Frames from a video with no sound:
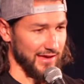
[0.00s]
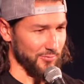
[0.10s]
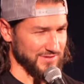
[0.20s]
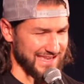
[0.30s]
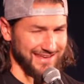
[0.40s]

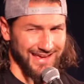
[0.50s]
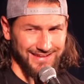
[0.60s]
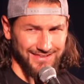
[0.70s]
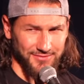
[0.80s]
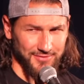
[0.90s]
was at
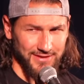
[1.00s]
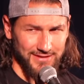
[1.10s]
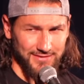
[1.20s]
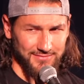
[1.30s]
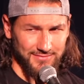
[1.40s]

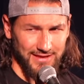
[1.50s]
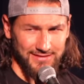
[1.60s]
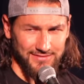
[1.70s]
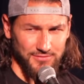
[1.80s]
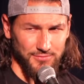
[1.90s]

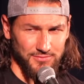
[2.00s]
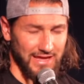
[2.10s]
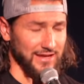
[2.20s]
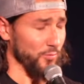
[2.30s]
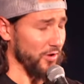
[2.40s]
91.
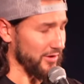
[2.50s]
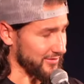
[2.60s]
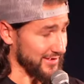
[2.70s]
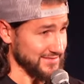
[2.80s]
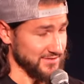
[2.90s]
Okay,
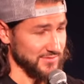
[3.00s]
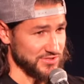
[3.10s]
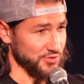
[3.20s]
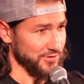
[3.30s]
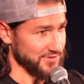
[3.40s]
yeah. So I was
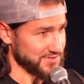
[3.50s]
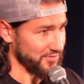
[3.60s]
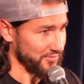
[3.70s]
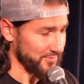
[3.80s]
2 years old,